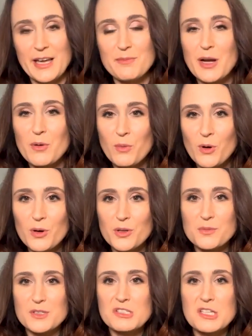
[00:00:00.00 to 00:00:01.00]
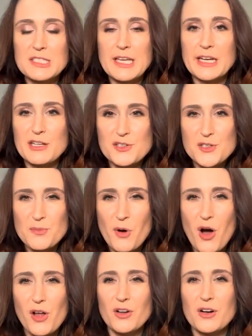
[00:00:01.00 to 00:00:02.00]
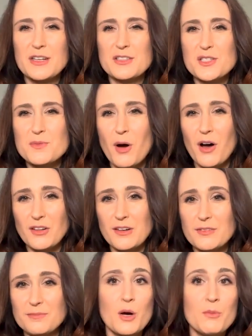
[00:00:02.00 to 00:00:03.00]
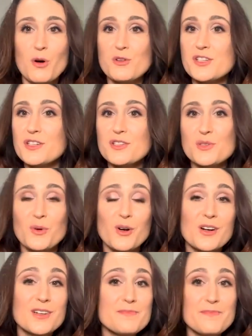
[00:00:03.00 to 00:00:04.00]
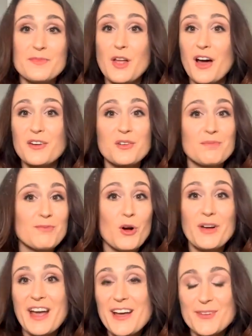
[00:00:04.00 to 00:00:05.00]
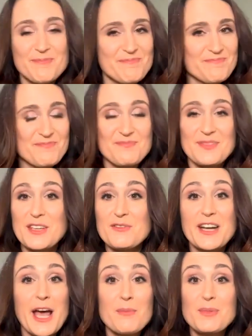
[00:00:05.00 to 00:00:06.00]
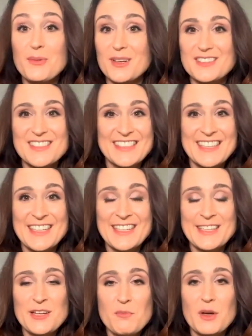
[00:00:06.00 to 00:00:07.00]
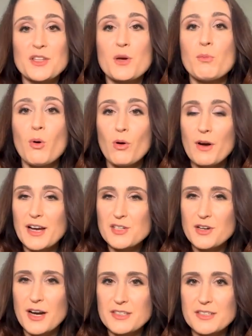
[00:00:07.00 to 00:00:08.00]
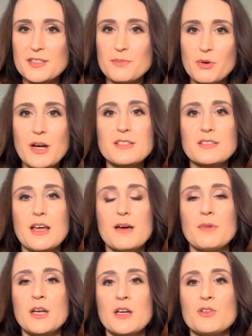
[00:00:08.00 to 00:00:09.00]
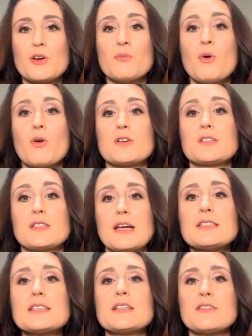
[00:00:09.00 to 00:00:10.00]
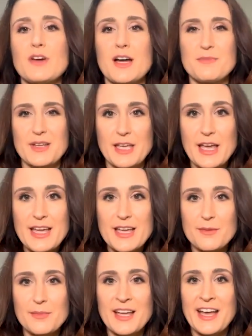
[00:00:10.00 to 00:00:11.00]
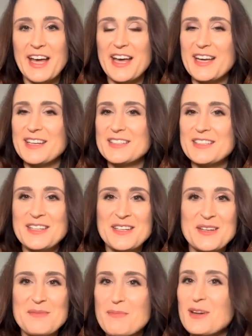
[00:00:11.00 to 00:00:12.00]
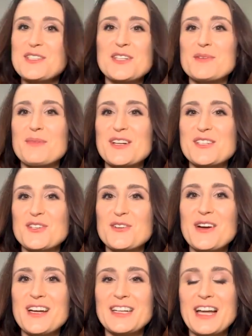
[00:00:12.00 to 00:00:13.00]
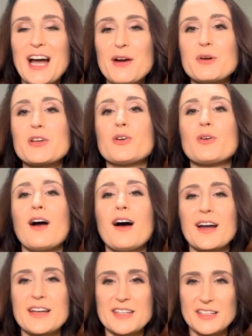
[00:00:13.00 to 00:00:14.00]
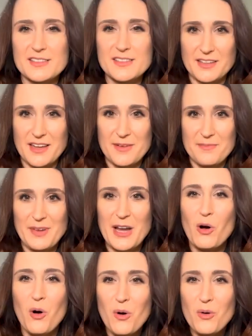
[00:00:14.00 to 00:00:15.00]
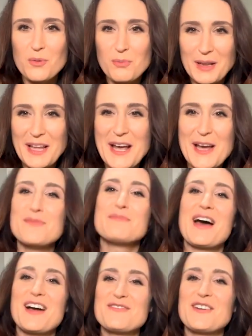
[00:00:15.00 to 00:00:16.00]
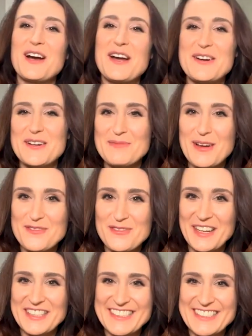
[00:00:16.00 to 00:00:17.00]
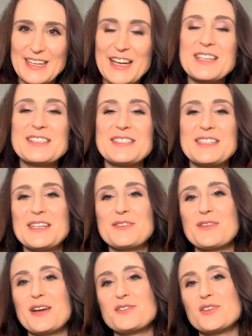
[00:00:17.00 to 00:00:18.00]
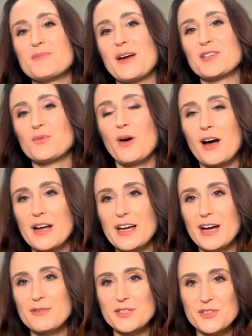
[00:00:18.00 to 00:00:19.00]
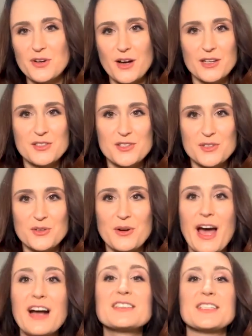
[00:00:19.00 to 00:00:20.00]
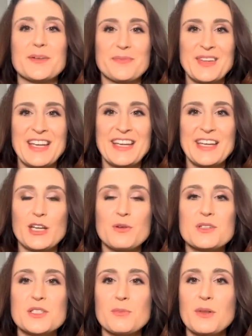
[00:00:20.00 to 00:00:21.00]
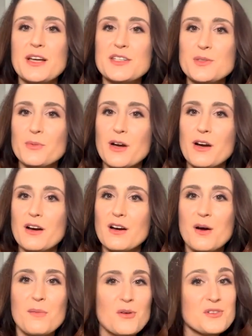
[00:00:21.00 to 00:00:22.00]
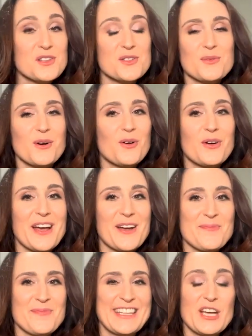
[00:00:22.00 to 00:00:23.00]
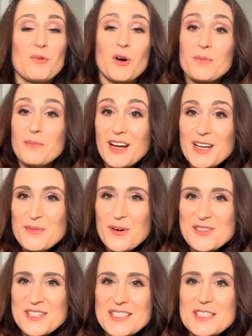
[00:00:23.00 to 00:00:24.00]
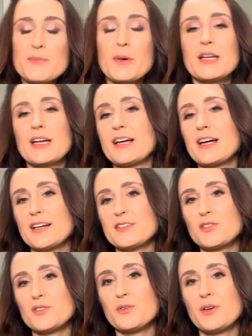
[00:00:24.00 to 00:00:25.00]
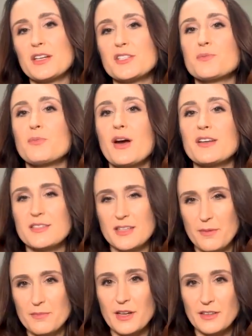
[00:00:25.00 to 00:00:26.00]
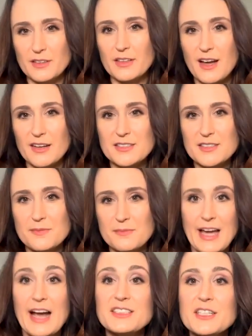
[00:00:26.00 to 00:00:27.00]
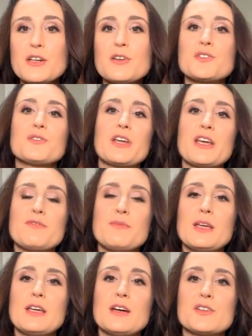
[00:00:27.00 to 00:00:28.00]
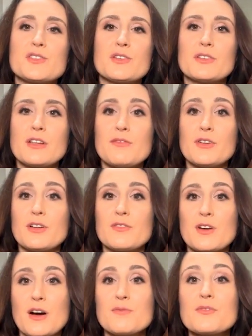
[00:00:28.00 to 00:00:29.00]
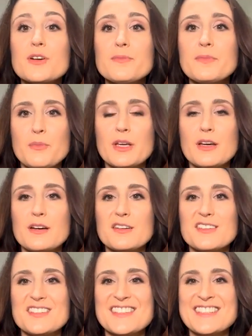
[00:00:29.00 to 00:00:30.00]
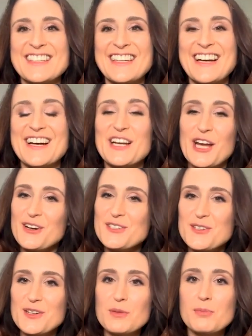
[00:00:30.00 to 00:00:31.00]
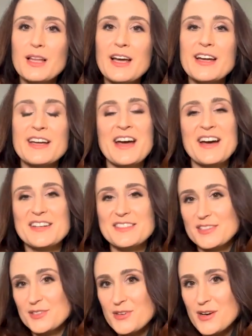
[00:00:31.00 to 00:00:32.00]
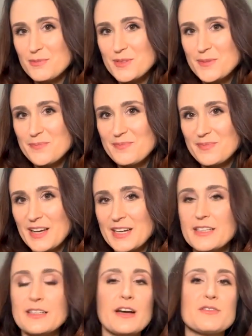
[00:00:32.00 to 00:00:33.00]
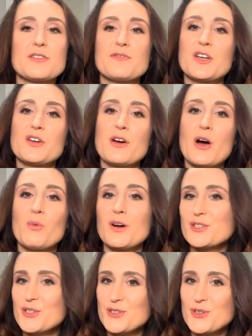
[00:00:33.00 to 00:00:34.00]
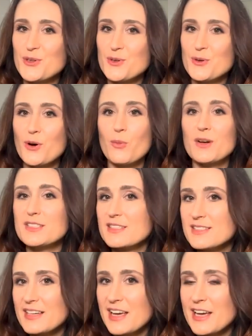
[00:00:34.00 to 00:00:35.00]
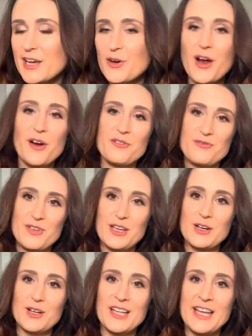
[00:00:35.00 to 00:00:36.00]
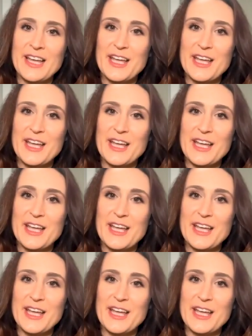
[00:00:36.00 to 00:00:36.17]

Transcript: And my world was just getting smaller and smaller. Emotions were not okay, even happy ones. But the more I tried to suppress them, the more sensitive I became. And much to my chagrin, I would cry easily. My own plan backfiring in my face. I can see in retrospect why I was drawn to acting. It was a place where emotions were okay. They weren't my emotions, but I got to express them nonetheless. Acting also gave me a certain level of comfort because a character in a play has a script. I didn't have to figure out what to do or what to say or how to feel.